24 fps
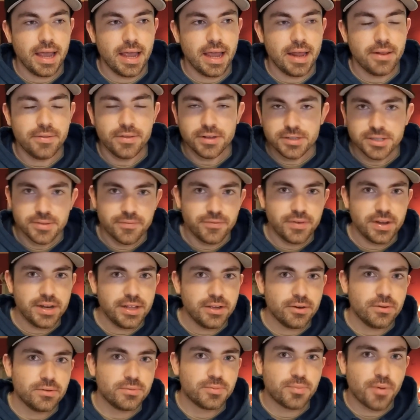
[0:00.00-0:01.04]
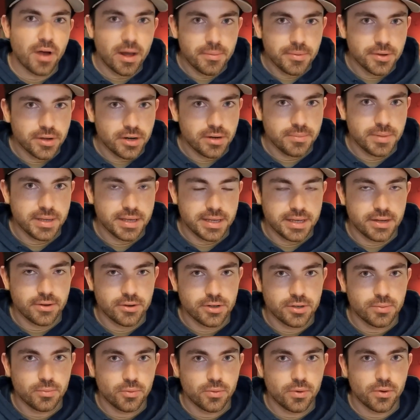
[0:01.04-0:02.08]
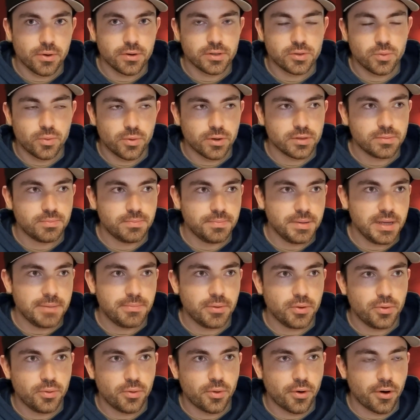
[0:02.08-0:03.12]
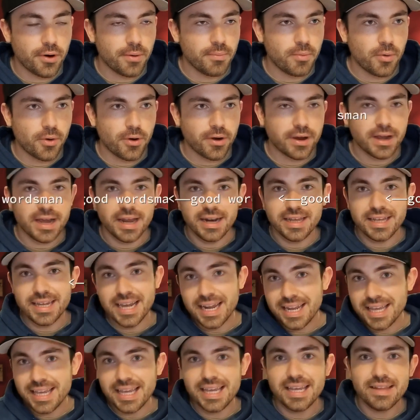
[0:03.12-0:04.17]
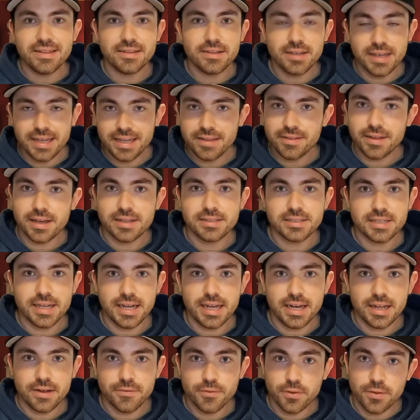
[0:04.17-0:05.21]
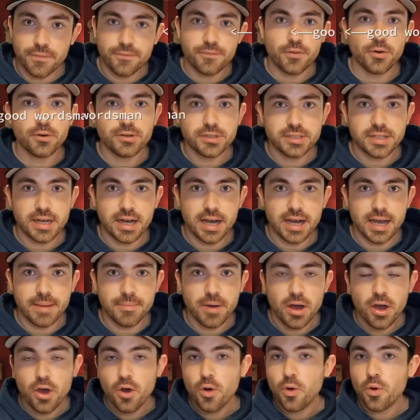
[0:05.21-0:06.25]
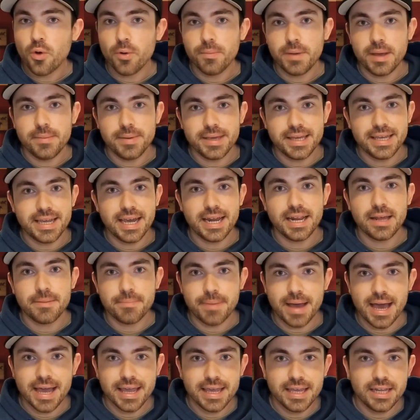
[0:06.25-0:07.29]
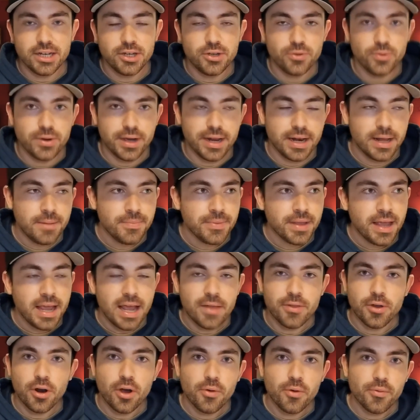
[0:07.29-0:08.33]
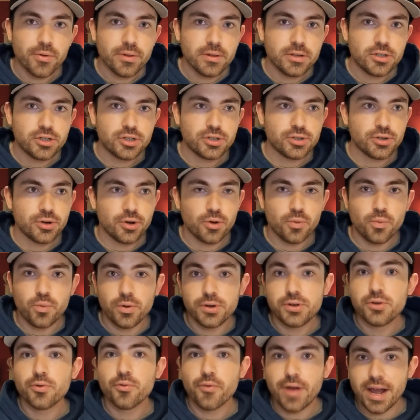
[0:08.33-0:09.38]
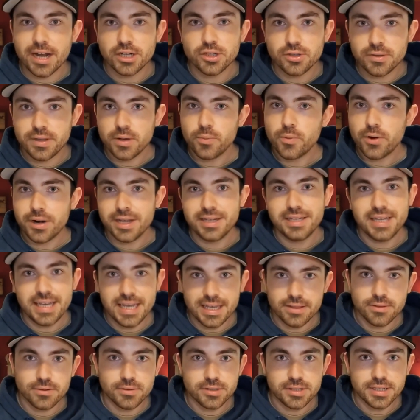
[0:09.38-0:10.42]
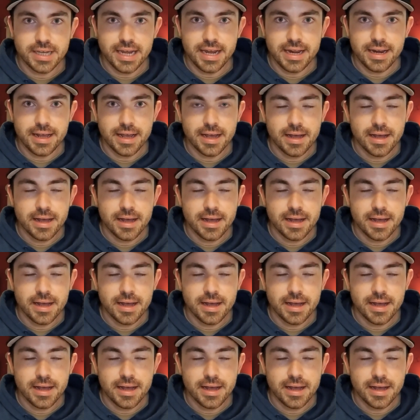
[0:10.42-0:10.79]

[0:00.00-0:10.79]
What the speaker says: this video is probably going to be geared to more towards people who are more kind of getting into inline skating for the first time, or maybe getting back into it, and they're not really sure what direction they want to take their skating.